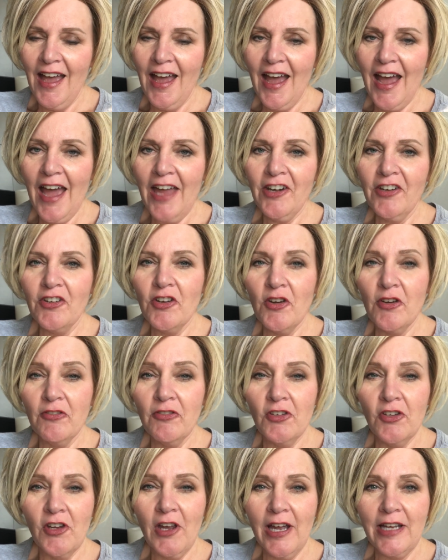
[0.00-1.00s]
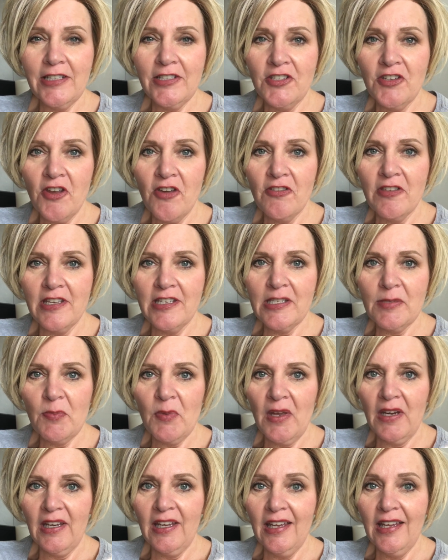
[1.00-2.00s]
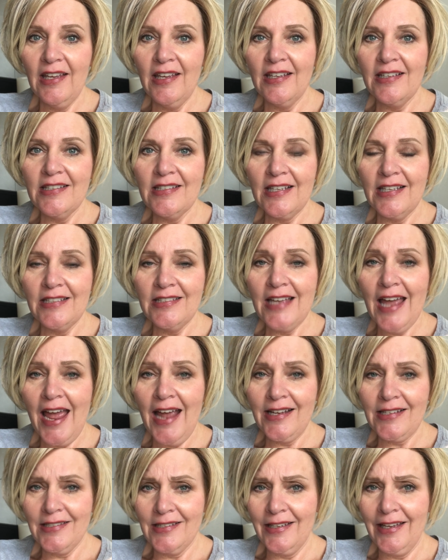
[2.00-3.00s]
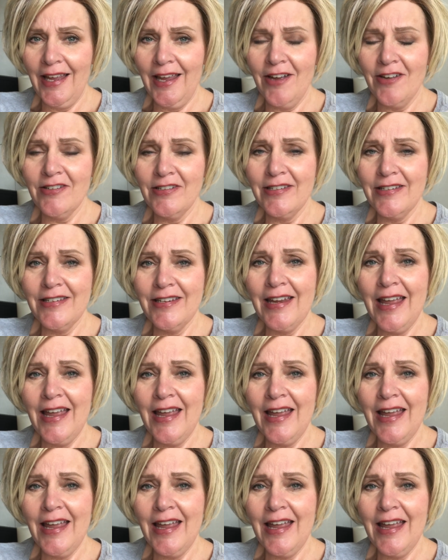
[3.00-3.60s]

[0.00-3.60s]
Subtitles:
I don't know if you guys know this, but he is a tax accountant,